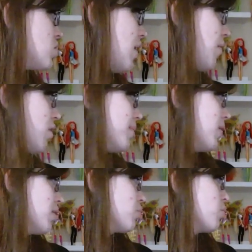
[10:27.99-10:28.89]
So now we're going to be
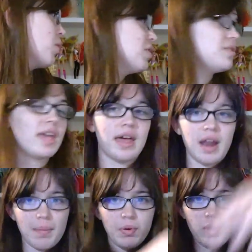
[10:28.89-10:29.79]
going through the ones that
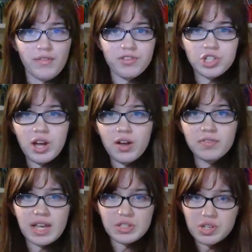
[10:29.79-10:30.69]
I pulled off the
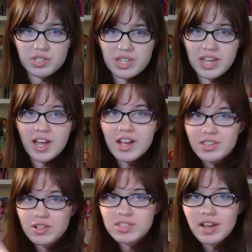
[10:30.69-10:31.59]
shelves. As you can see,
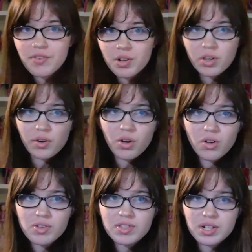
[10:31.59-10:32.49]
there's several little
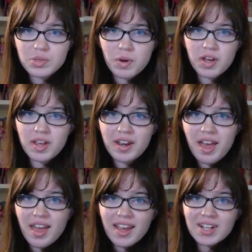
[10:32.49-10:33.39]
holes. Here's one,
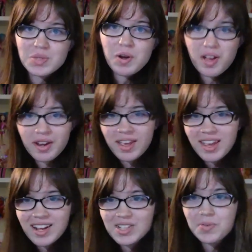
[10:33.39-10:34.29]
here's one,
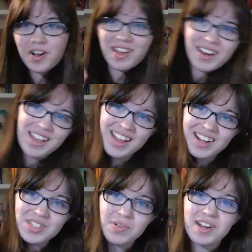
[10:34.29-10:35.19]
here's one,
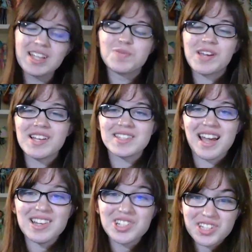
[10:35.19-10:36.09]
here's one. It's because
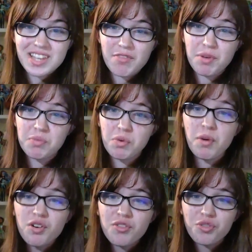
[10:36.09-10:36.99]
Aisha's have been
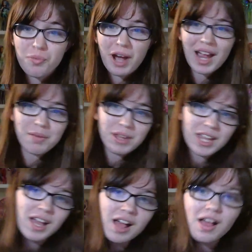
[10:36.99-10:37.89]
removed from behind me.